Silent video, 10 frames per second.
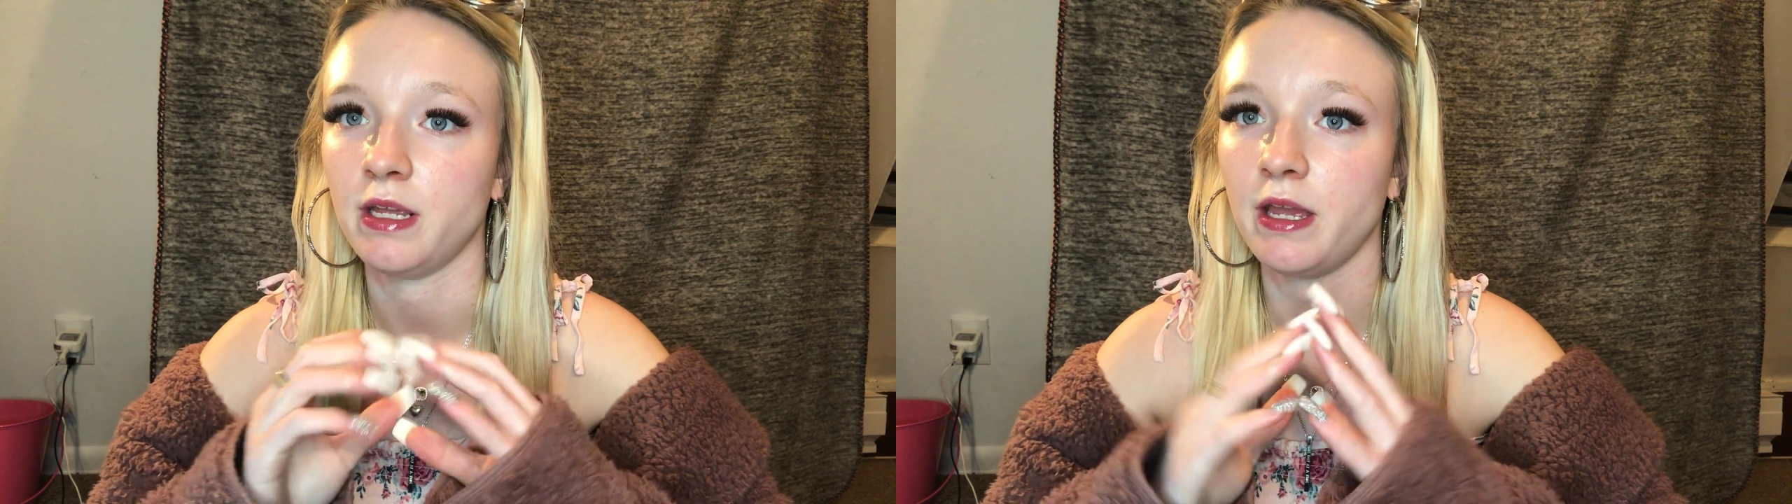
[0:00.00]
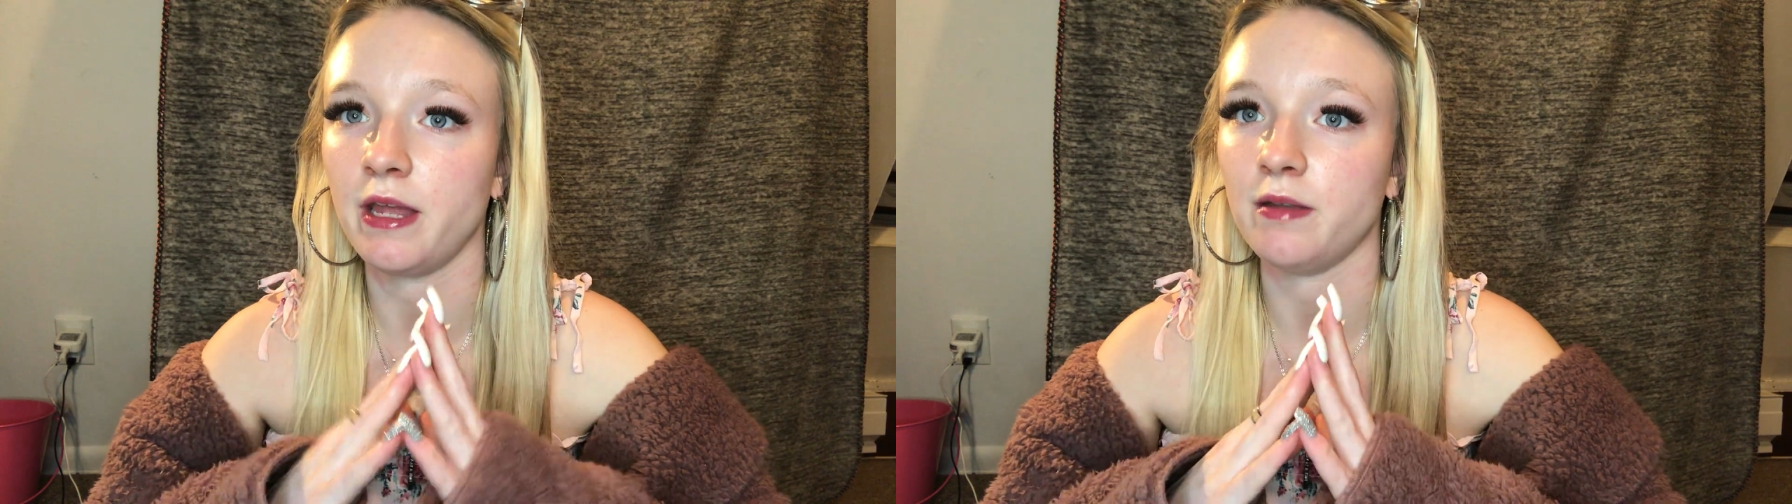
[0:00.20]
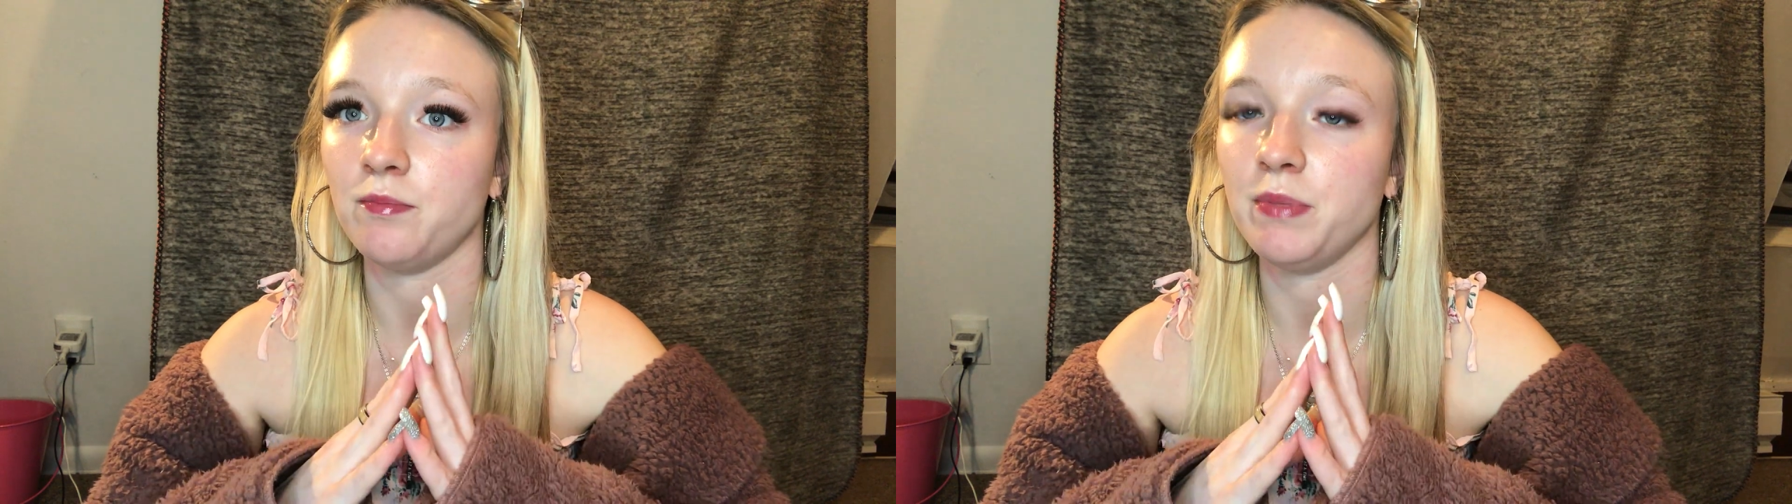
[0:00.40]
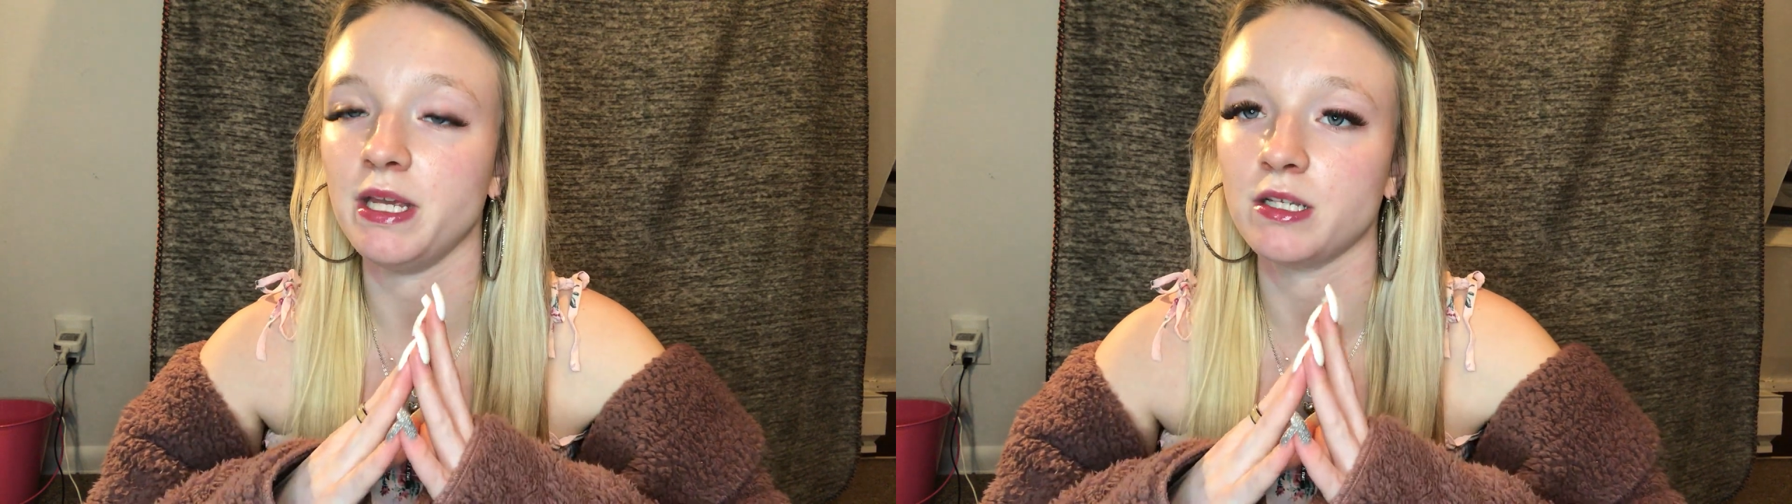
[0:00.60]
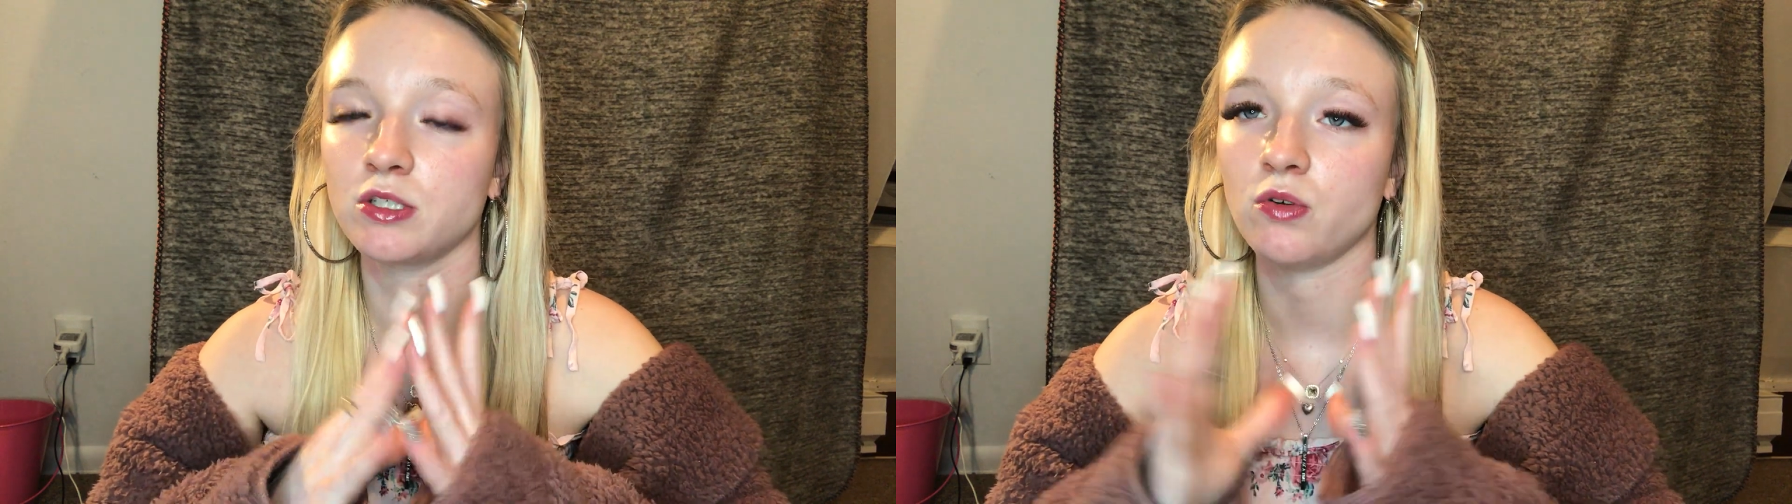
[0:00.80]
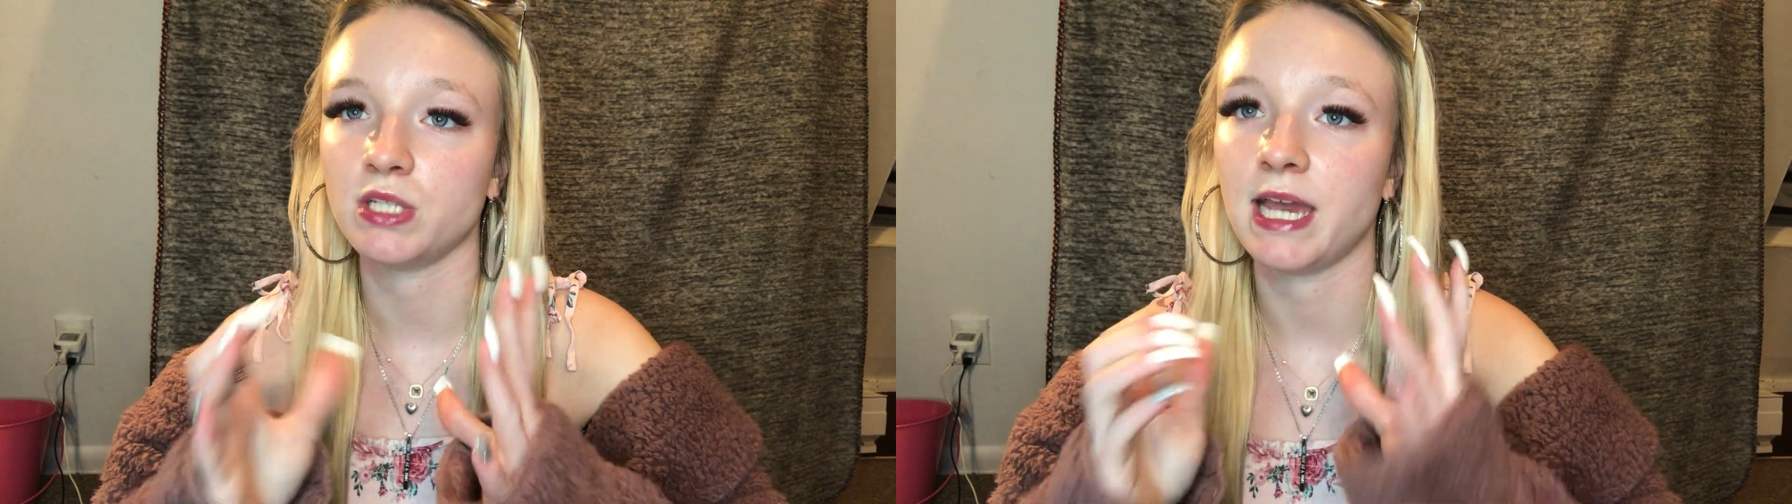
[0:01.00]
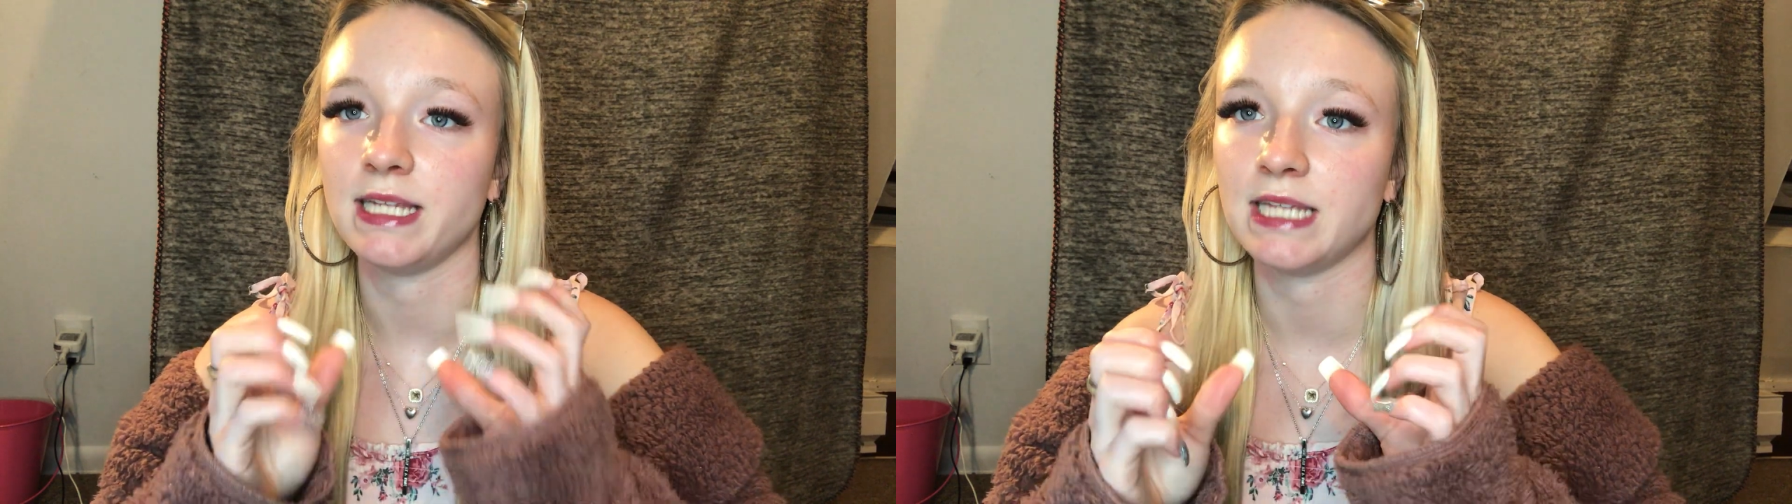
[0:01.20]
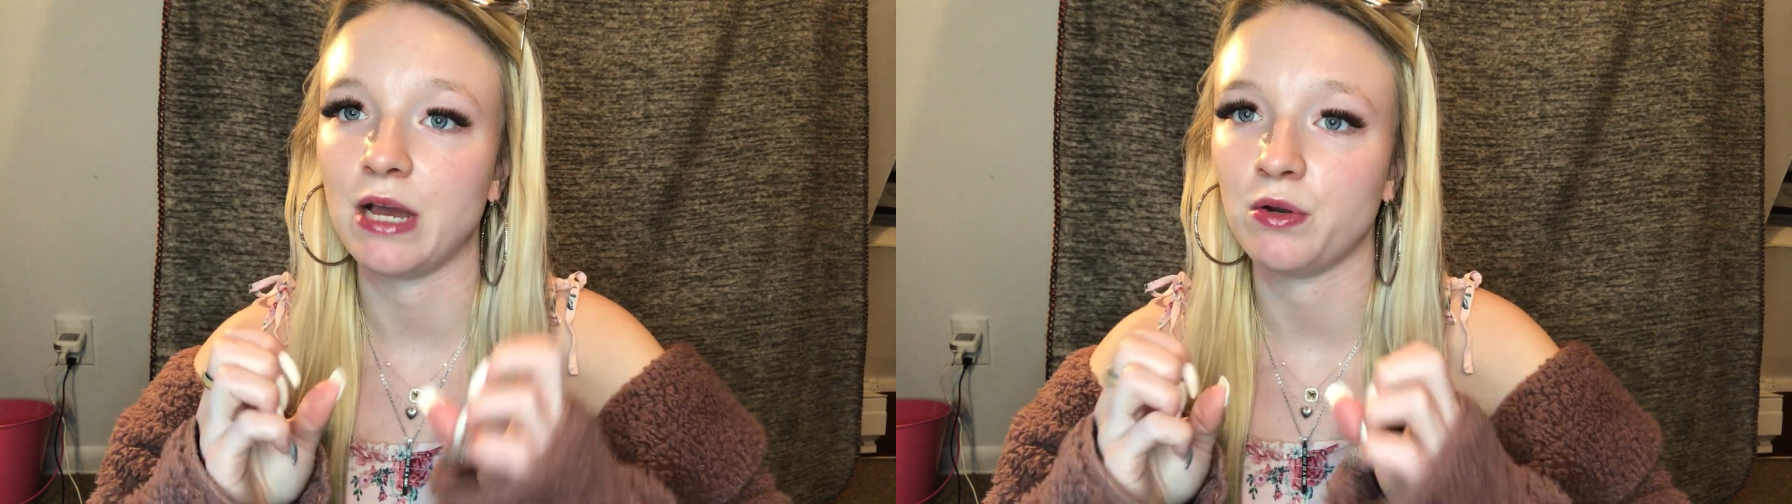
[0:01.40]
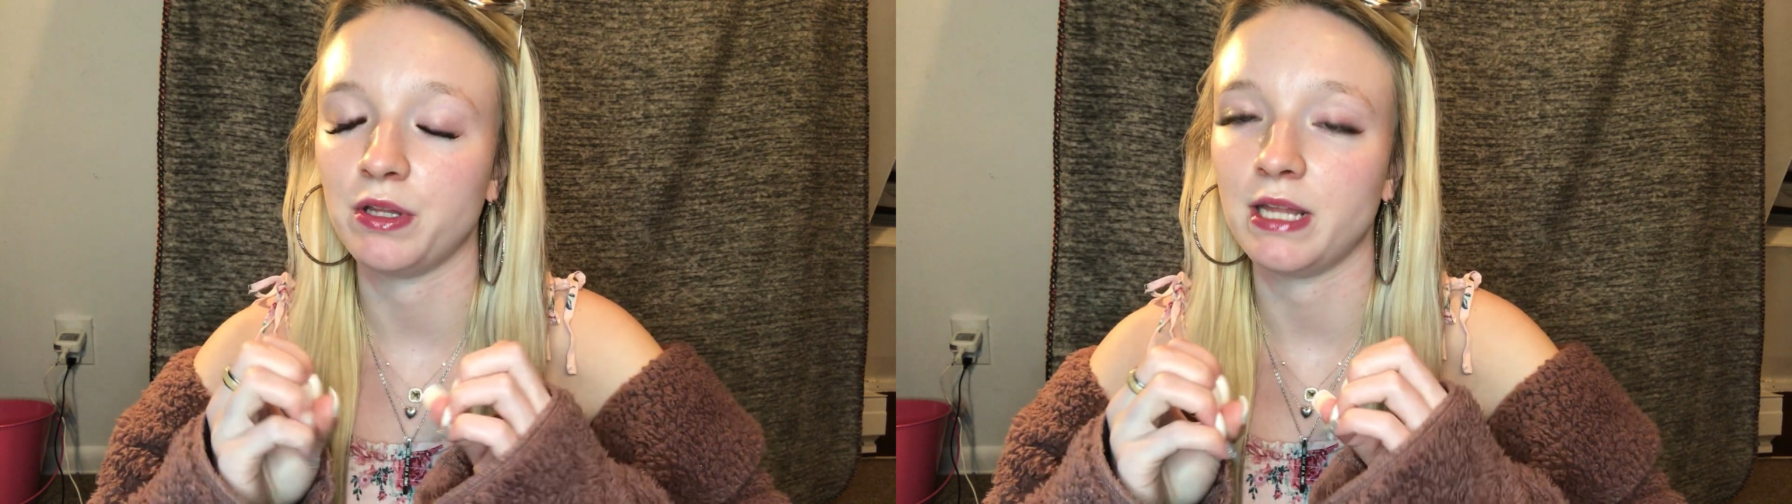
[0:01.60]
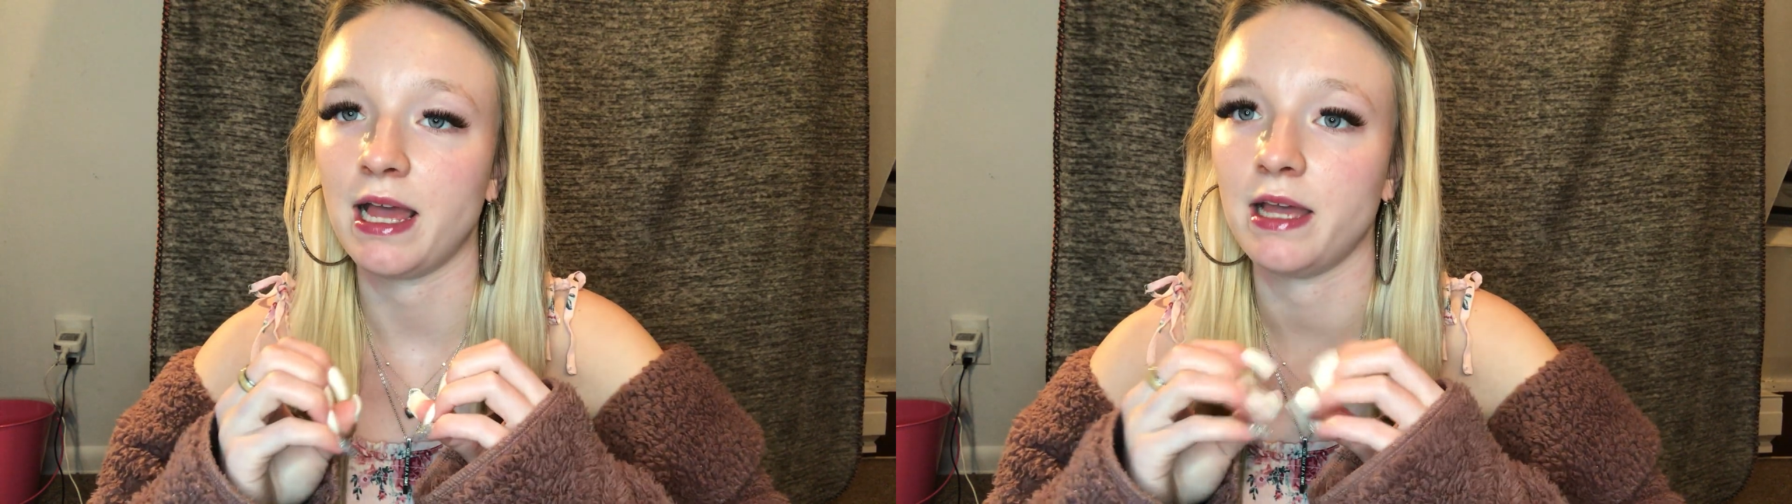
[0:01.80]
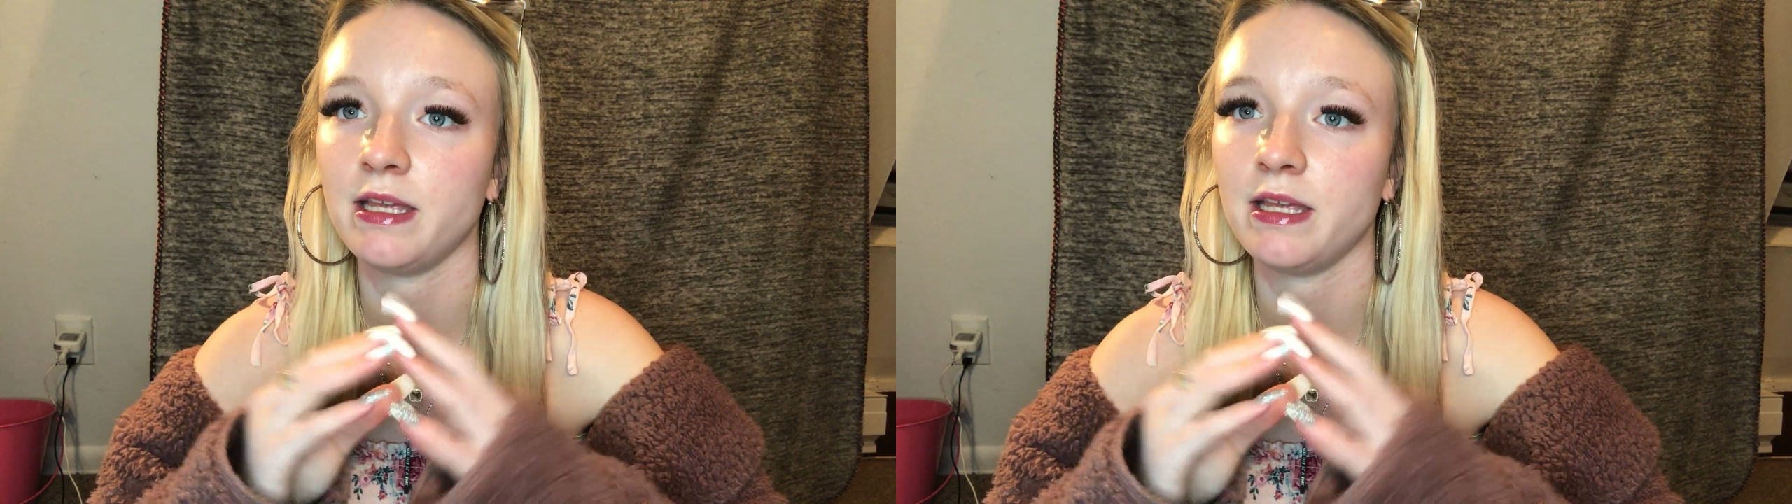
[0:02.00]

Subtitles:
and being so tied down in that.